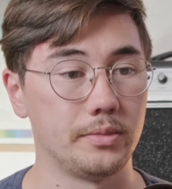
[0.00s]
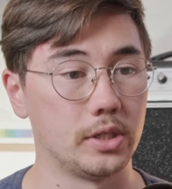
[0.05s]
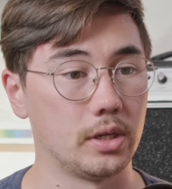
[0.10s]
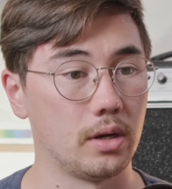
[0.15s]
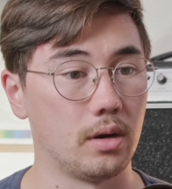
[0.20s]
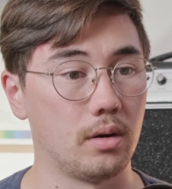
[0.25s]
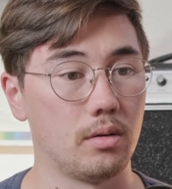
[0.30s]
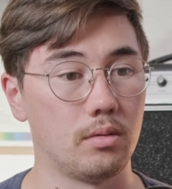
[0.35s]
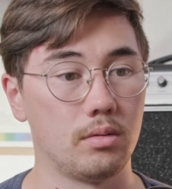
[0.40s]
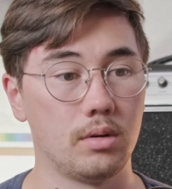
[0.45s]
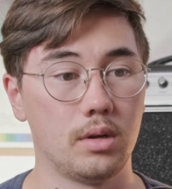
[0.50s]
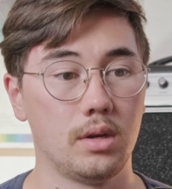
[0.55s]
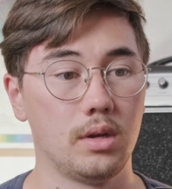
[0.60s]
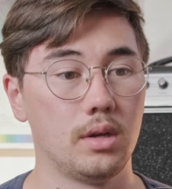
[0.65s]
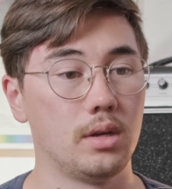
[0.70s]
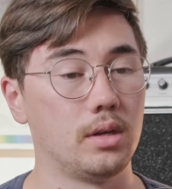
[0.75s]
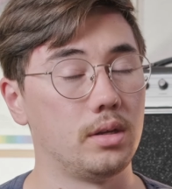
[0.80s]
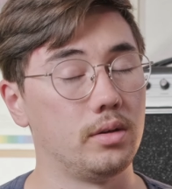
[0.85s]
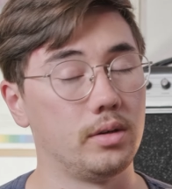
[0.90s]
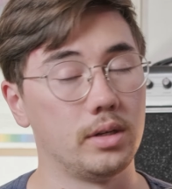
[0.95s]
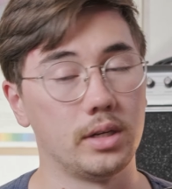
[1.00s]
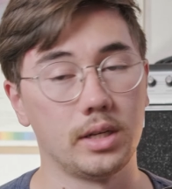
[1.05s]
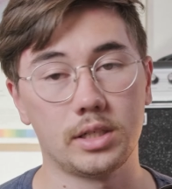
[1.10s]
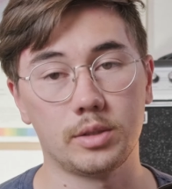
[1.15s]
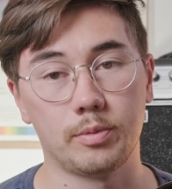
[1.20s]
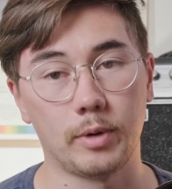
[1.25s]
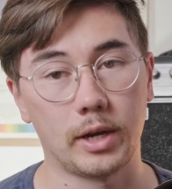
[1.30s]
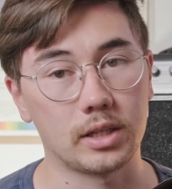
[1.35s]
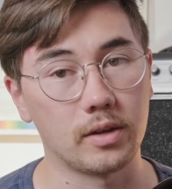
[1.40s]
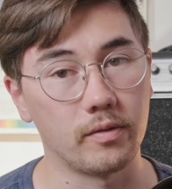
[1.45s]
So you can
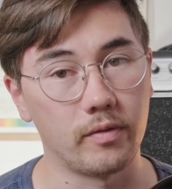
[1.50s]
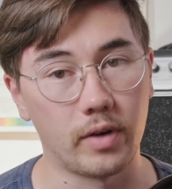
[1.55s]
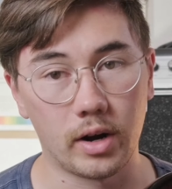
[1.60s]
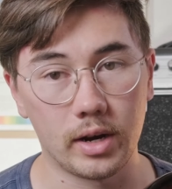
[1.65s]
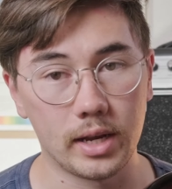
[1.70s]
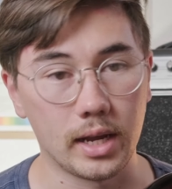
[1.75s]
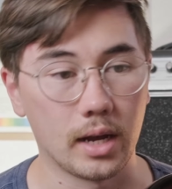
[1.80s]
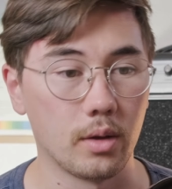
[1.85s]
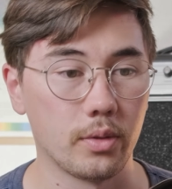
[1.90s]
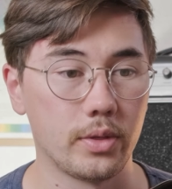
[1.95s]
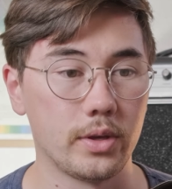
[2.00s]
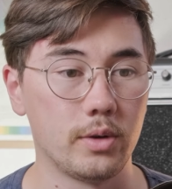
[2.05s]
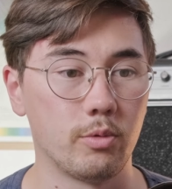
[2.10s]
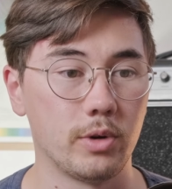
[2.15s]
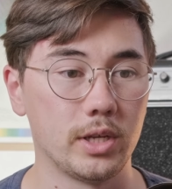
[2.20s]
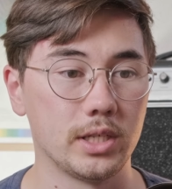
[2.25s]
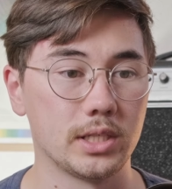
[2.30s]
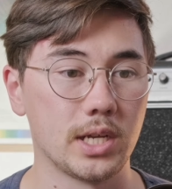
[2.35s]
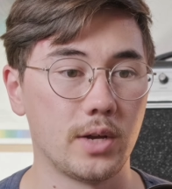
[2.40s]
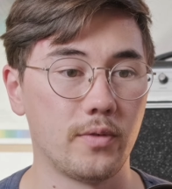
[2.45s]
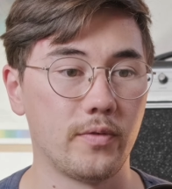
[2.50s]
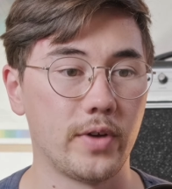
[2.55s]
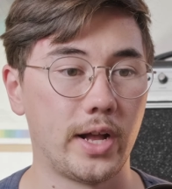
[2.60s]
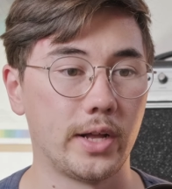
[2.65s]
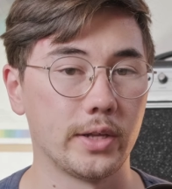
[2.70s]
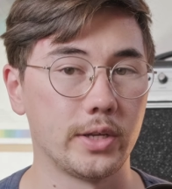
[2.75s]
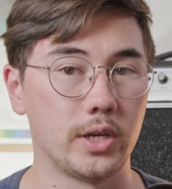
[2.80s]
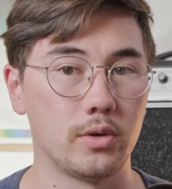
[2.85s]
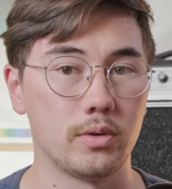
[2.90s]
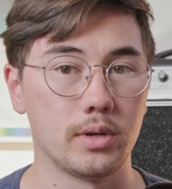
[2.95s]
expect a very healthy resale
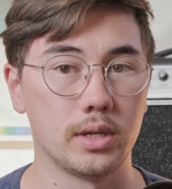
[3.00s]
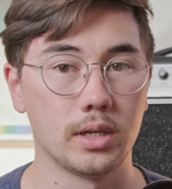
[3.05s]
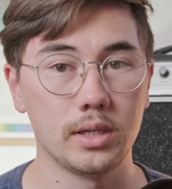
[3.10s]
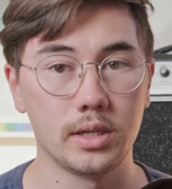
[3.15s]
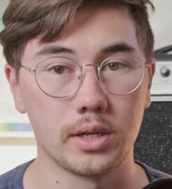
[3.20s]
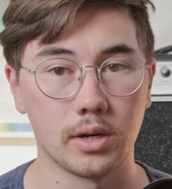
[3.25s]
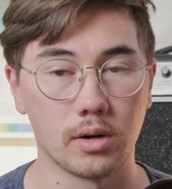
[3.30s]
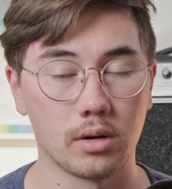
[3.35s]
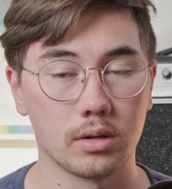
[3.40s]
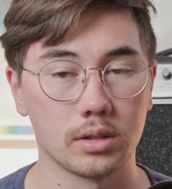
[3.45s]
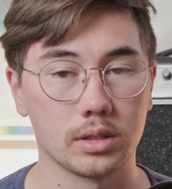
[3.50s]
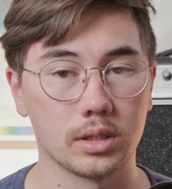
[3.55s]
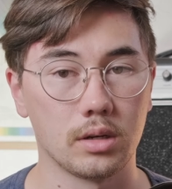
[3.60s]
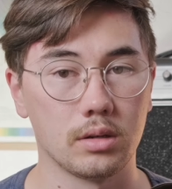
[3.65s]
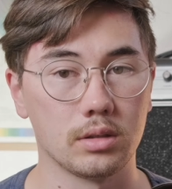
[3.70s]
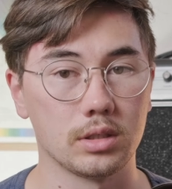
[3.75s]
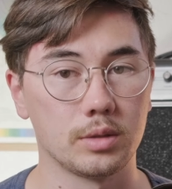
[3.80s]
value in a year or so,